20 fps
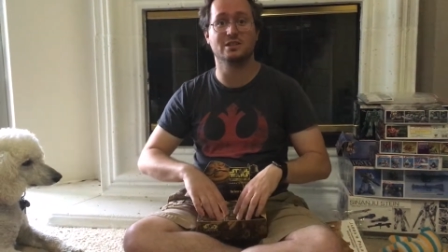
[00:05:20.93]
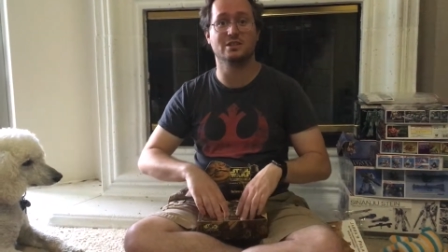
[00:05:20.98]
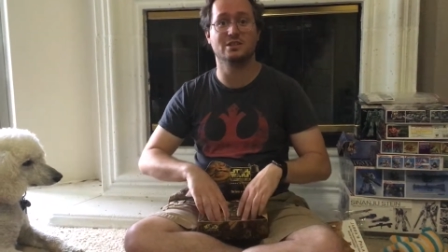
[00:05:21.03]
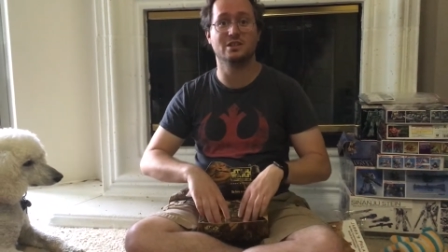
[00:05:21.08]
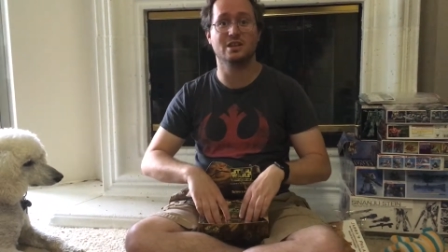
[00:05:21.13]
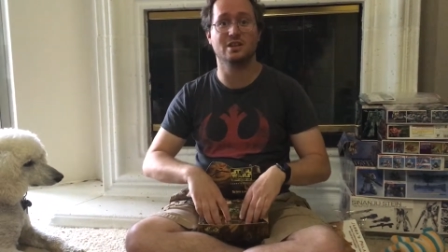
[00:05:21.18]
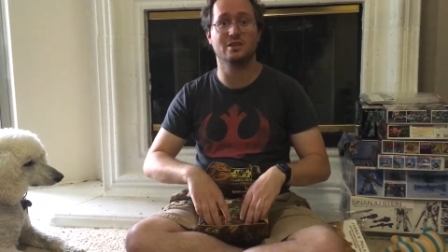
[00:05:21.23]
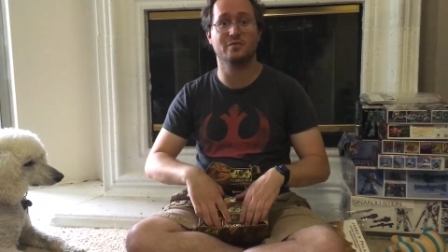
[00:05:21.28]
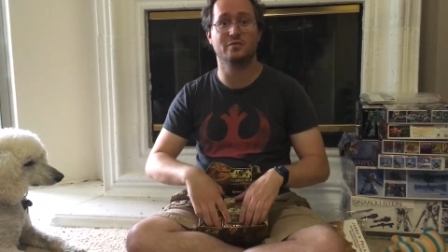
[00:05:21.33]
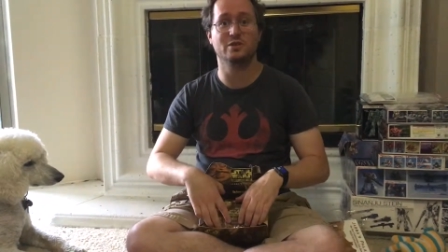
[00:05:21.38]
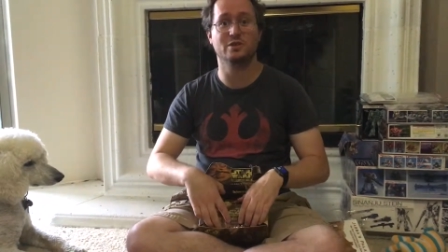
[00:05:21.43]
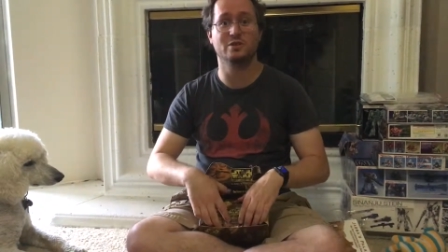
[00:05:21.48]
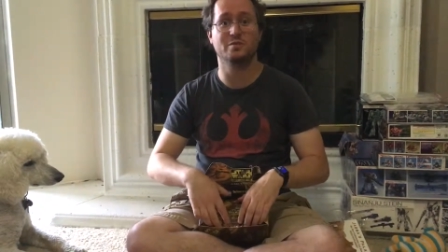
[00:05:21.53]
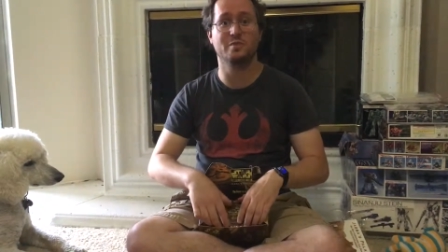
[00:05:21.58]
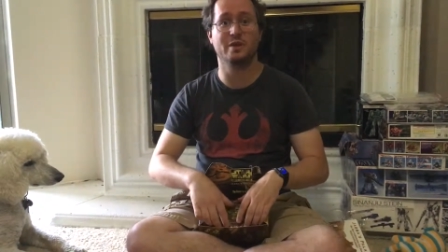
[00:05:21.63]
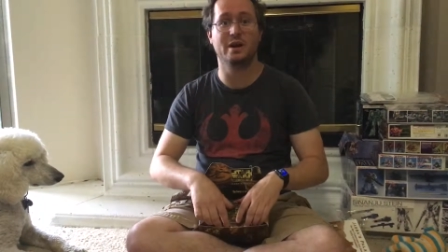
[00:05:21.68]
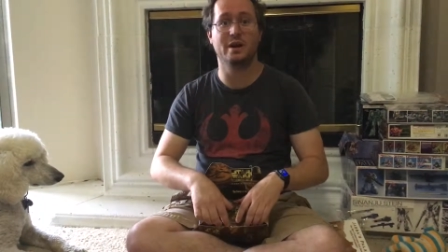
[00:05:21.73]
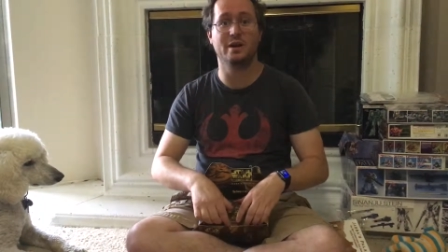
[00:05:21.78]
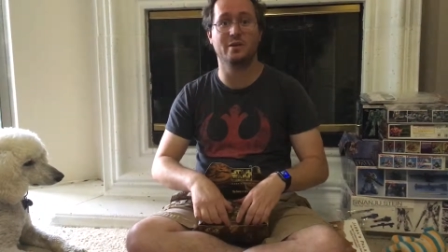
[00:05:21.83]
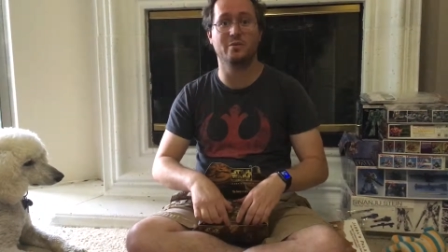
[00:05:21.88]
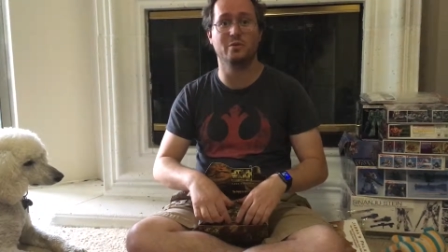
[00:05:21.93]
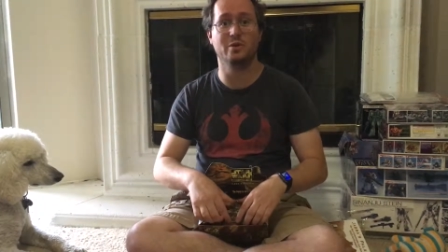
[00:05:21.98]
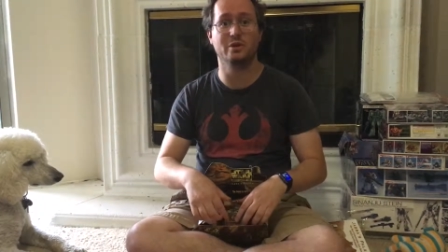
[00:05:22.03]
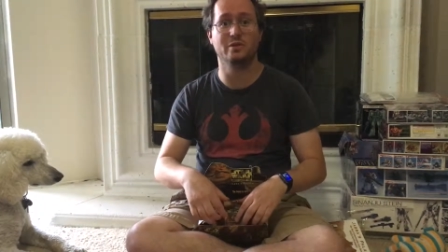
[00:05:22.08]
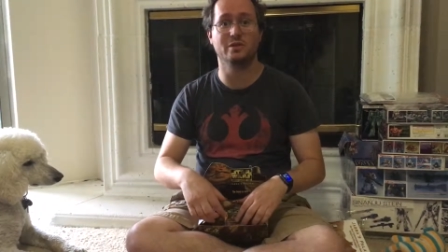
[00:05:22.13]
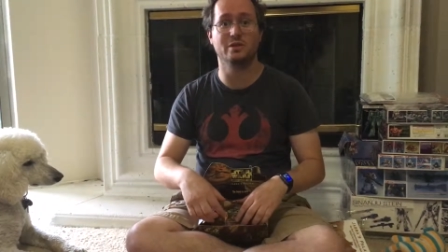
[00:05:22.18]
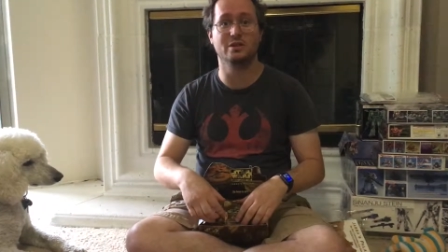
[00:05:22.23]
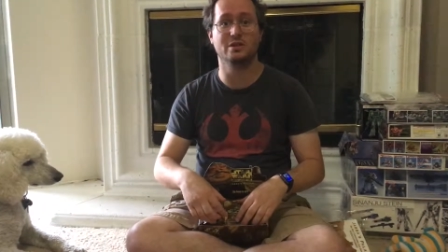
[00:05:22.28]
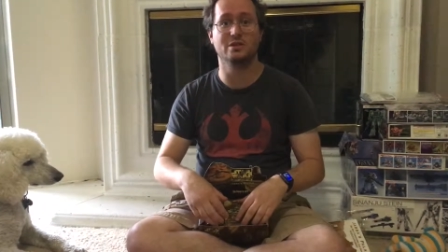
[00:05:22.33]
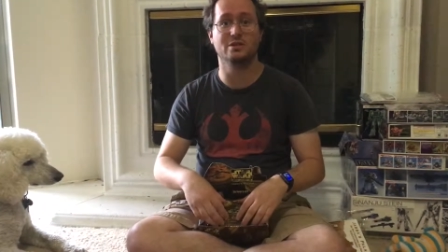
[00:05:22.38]
instead of just buying one
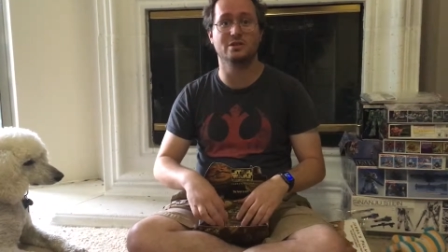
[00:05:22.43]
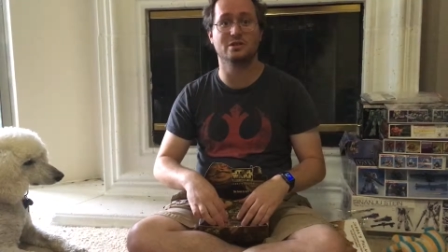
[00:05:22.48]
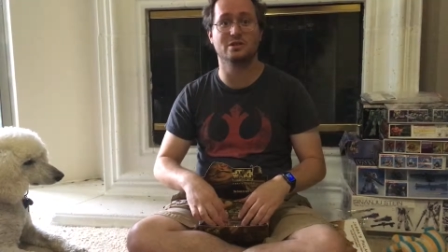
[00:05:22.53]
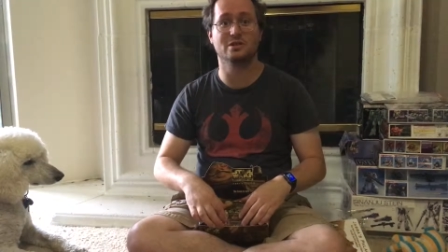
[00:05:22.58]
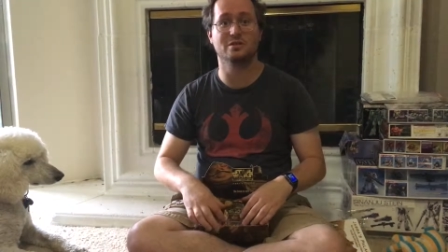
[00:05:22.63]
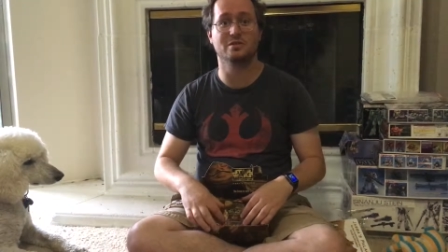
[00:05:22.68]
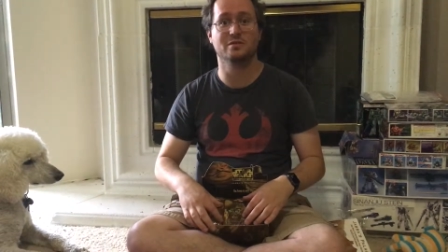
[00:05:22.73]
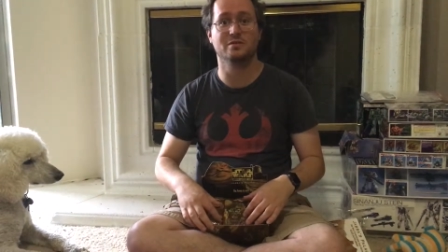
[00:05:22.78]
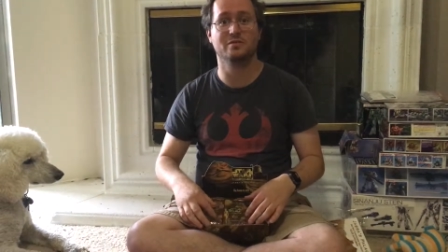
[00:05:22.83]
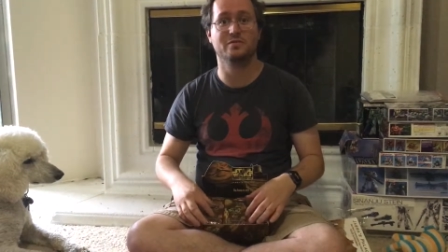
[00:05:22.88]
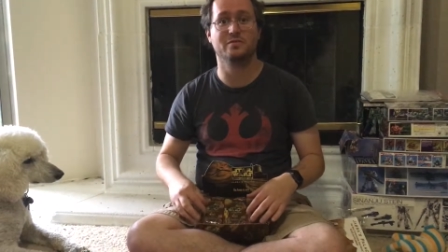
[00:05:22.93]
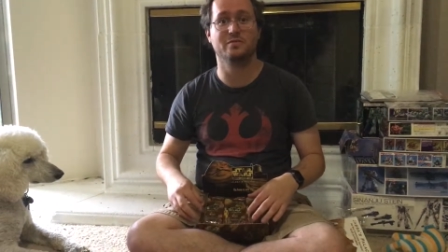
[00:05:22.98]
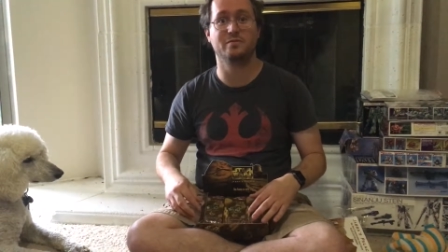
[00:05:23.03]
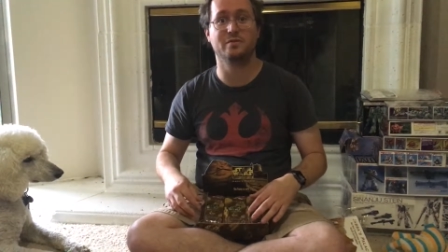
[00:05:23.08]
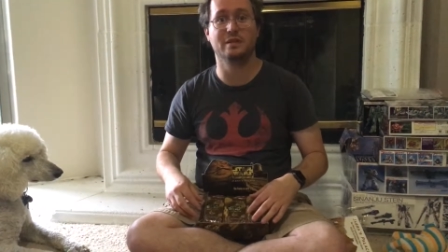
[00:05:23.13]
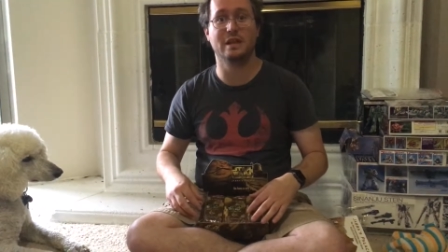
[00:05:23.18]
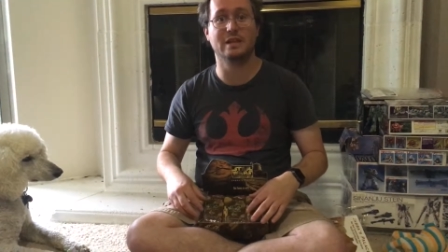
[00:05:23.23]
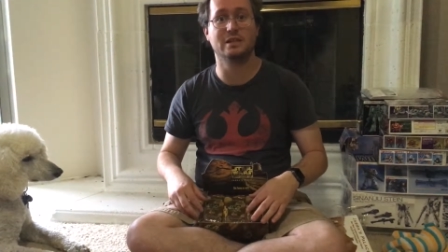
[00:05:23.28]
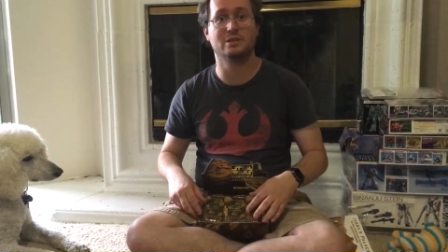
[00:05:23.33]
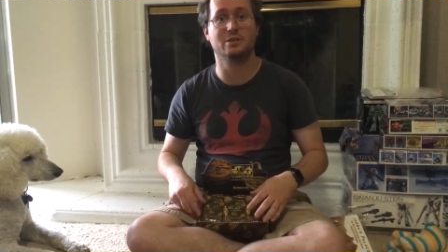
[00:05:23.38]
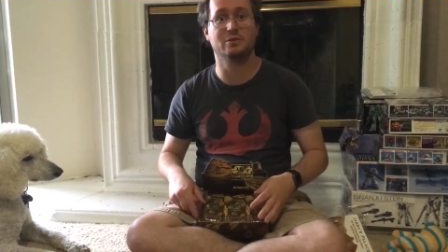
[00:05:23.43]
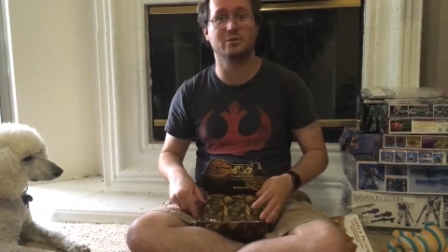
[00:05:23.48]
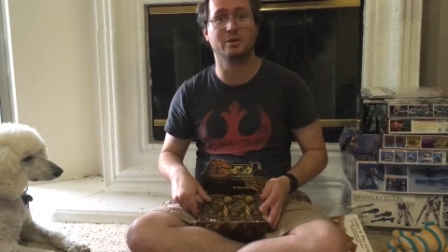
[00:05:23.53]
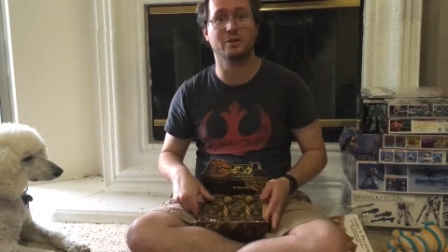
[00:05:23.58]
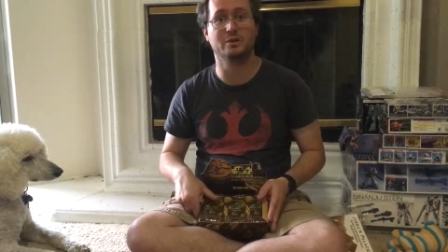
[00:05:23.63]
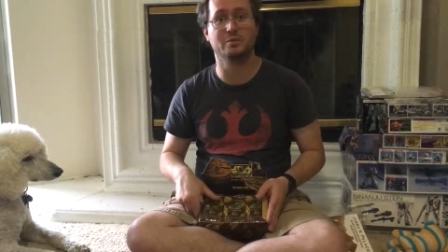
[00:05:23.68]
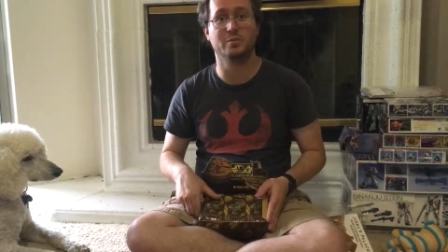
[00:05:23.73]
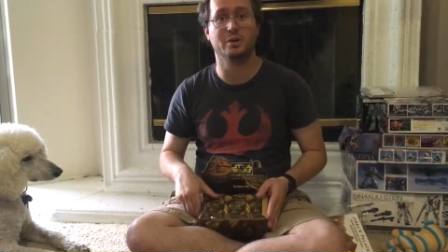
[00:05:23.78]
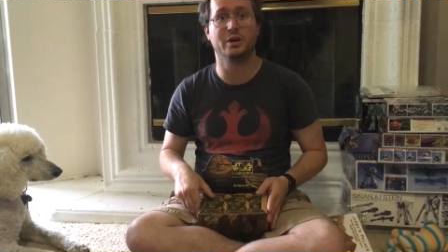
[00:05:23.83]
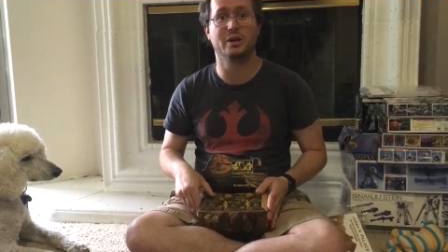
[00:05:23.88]
of these and that's your
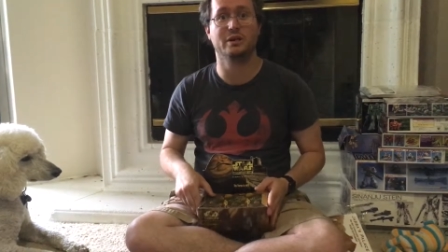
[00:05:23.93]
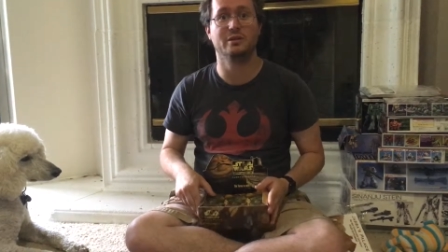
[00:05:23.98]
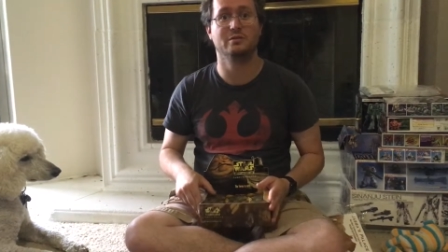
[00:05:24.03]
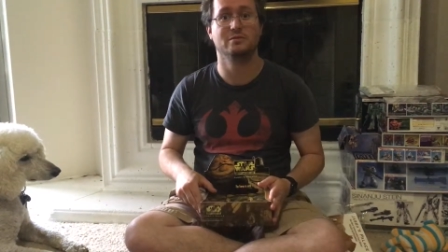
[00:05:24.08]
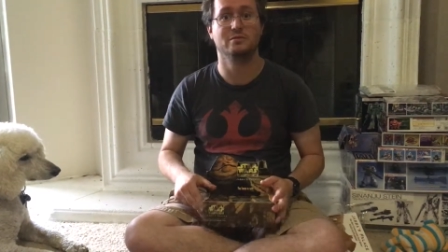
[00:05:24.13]
lunch money.